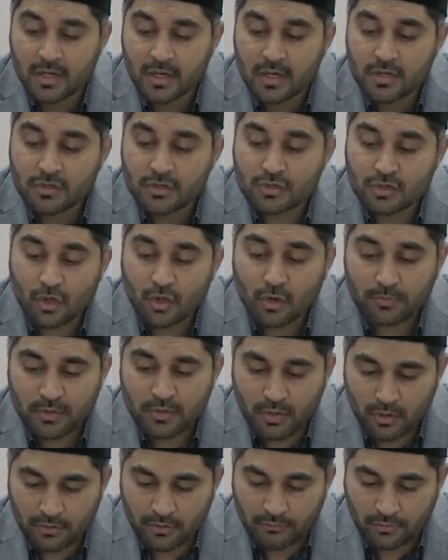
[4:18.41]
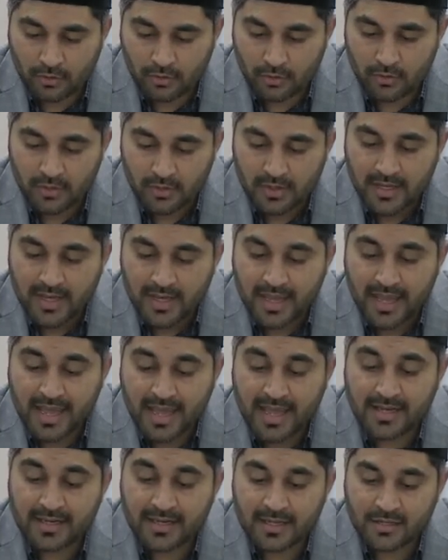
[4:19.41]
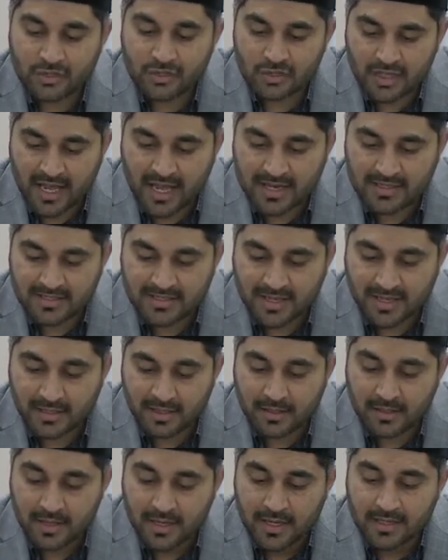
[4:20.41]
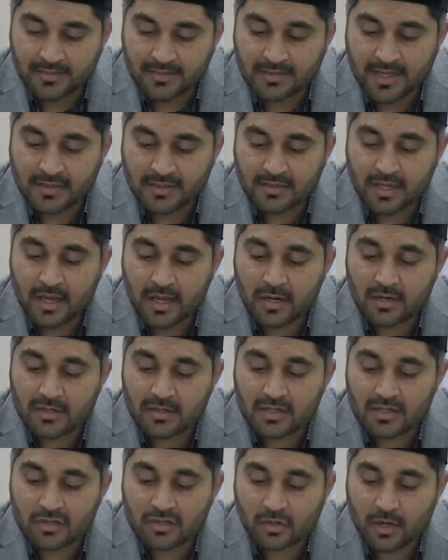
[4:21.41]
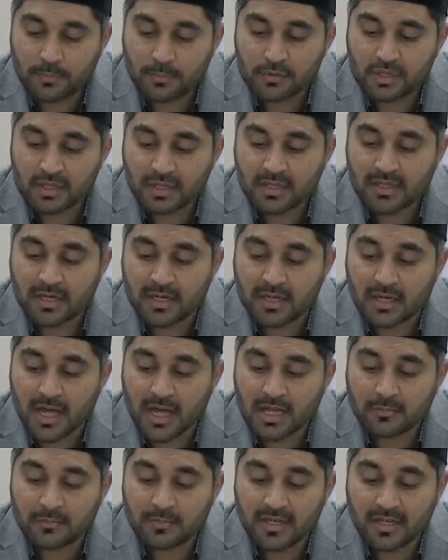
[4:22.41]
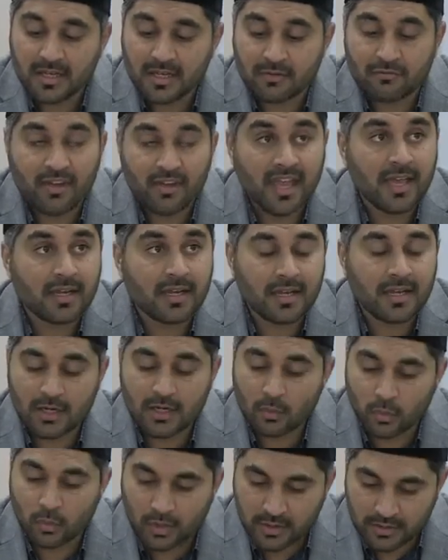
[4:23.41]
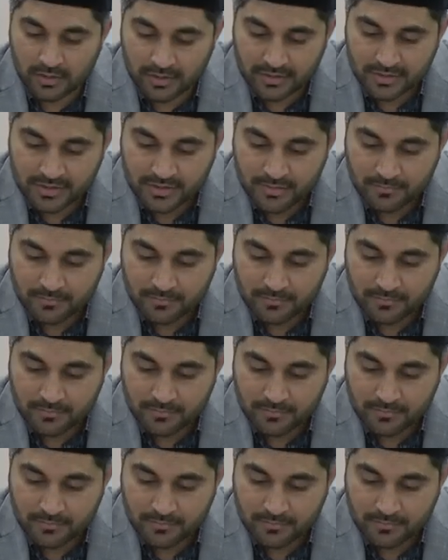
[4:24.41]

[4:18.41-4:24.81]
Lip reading: so beautiful and enchanting that their description cannot be conveyed in words.